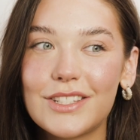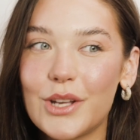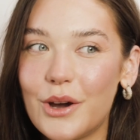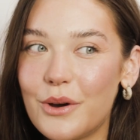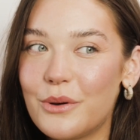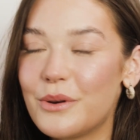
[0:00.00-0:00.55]

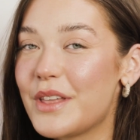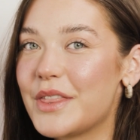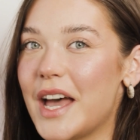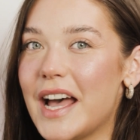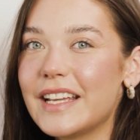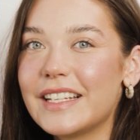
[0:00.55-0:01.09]
So
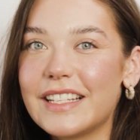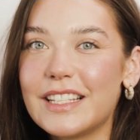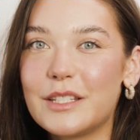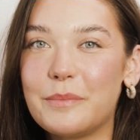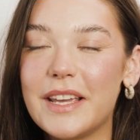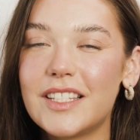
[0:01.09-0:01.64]
that
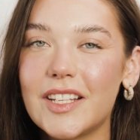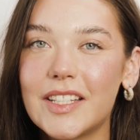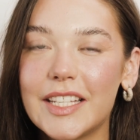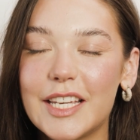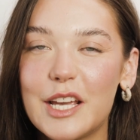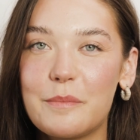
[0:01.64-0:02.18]
is
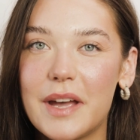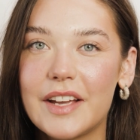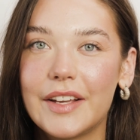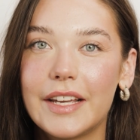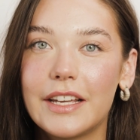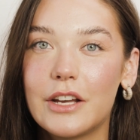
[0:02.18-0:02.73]
basically
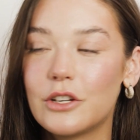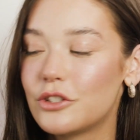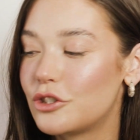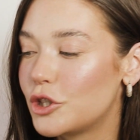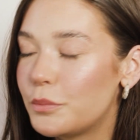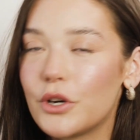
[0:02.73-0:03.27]
my
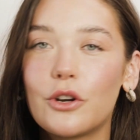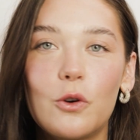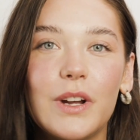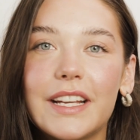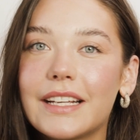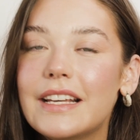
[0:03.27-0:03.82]
super
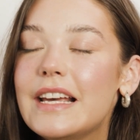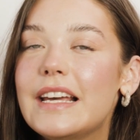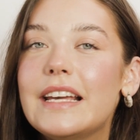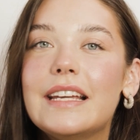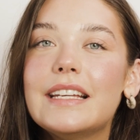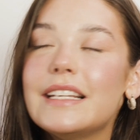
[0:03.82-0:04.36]
quick,
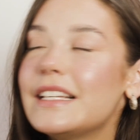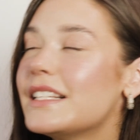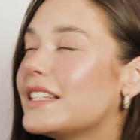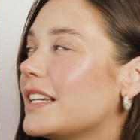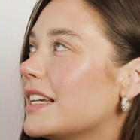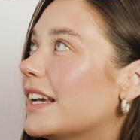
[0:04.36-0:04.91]

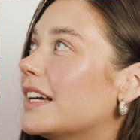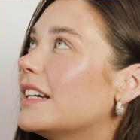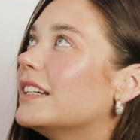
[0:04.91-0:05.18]
easy,